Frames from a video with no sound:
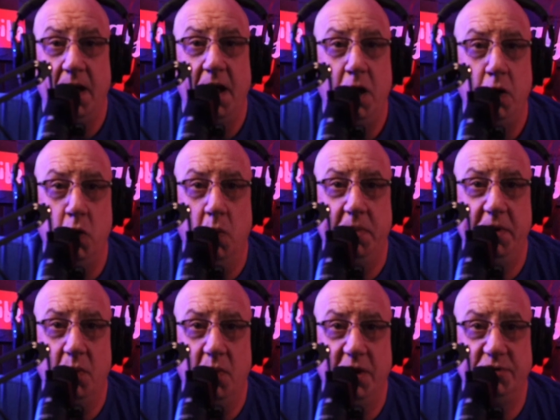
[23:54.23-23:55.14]
and nobody
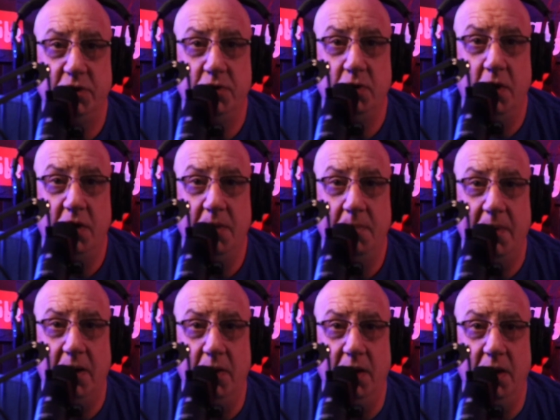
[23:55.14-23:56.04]
wants to talk
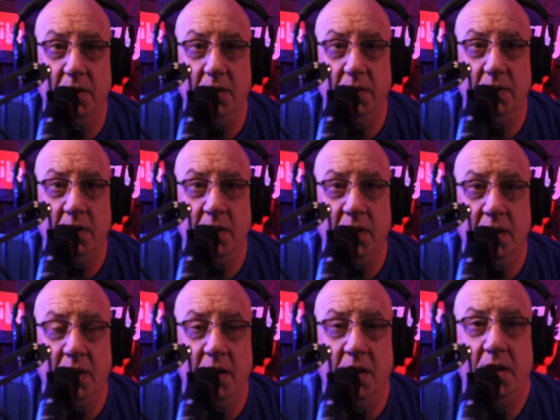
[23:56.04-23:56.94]
about it.
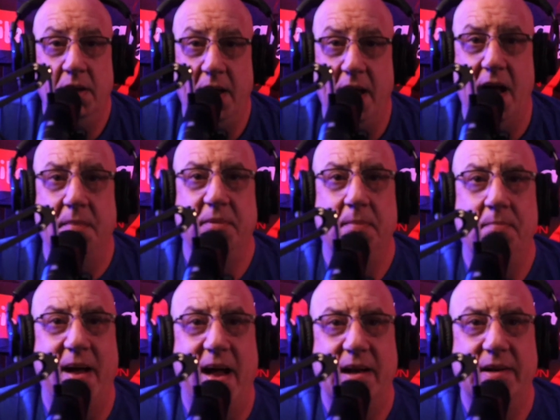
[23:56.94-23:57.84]
Yeah, I'm the
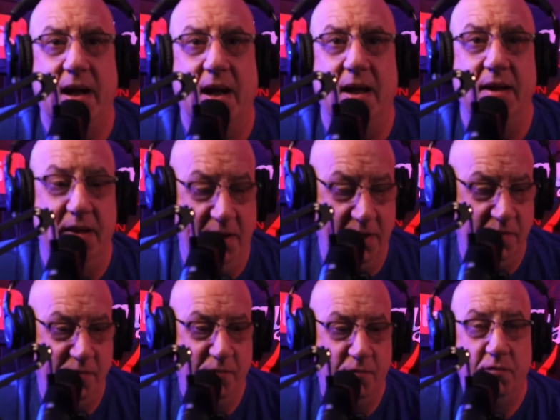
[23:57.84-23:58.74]
bad guy
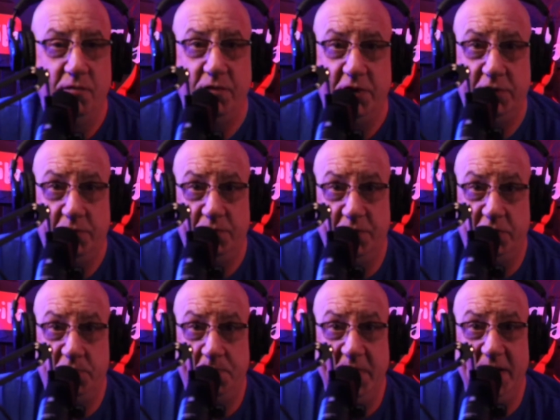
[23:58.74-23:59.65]
for
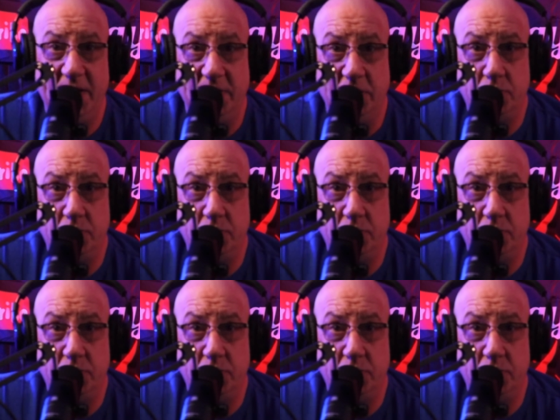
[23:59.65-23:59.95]
speaking the